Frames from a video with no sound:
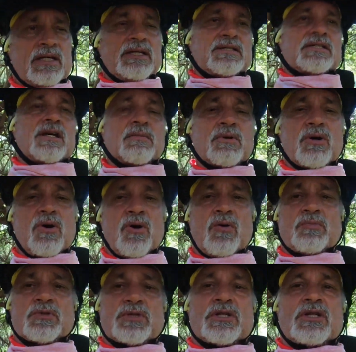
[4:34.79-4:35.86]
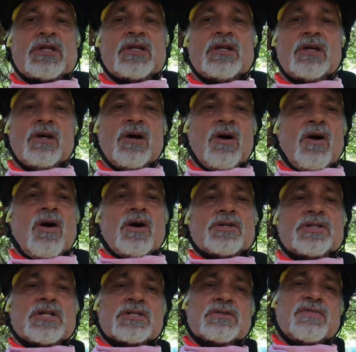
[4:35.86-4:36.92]
summer homes or
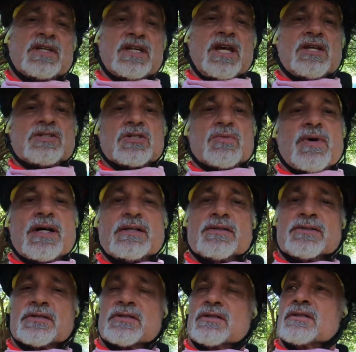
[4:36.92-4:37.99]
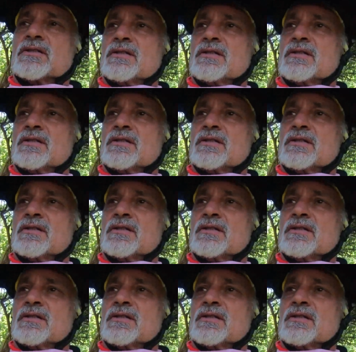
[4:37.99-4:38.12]
just vacation rentals.